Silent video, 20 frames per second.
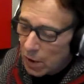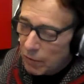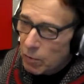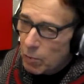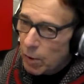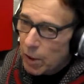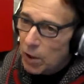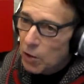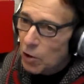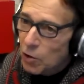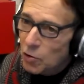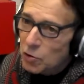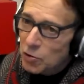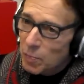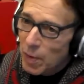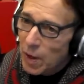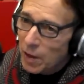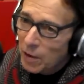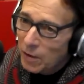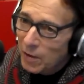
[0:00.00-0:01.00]
everybody
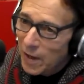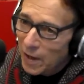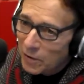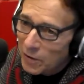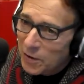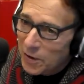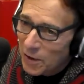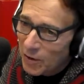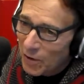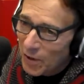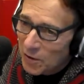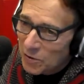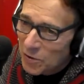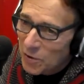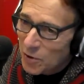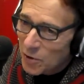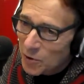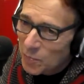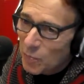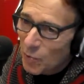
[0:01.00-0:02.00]
knows about LED
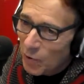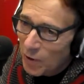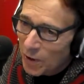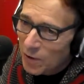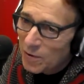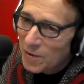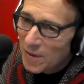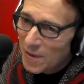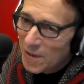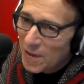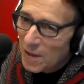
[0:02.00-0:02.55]
lights at this point,